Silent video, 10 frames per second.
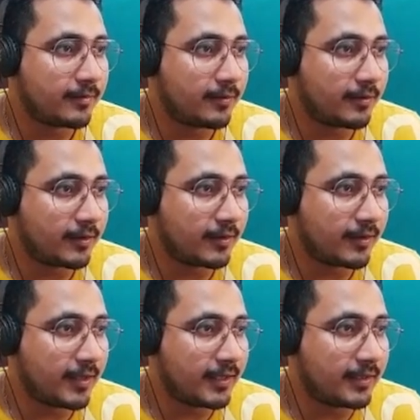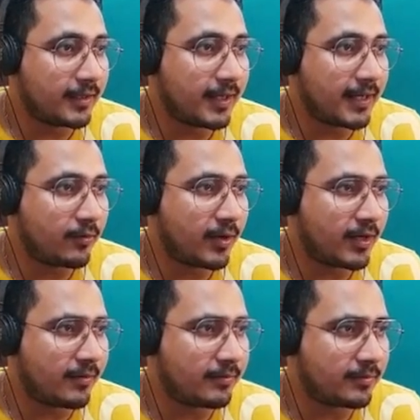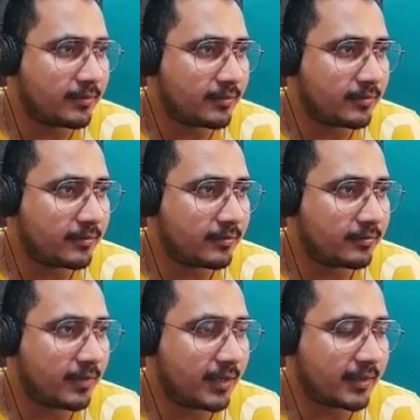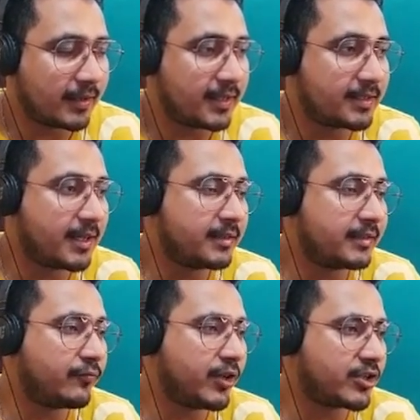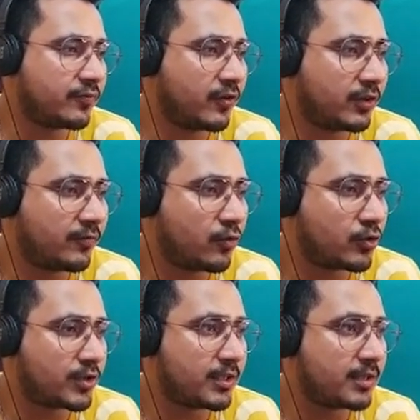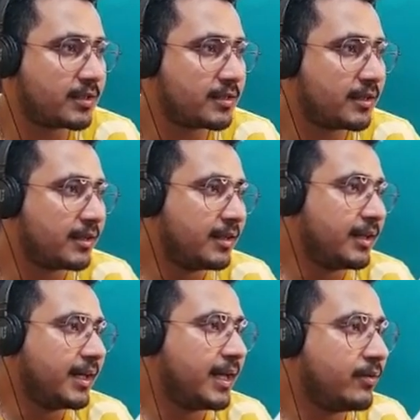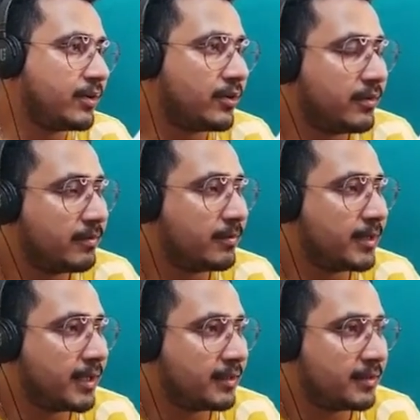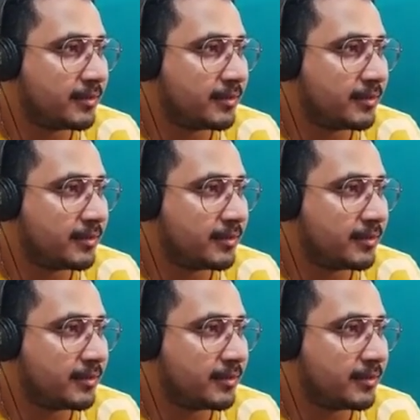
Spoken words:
Screen where I'm marking. It is a definition for the photosynthesis. You need to remember that.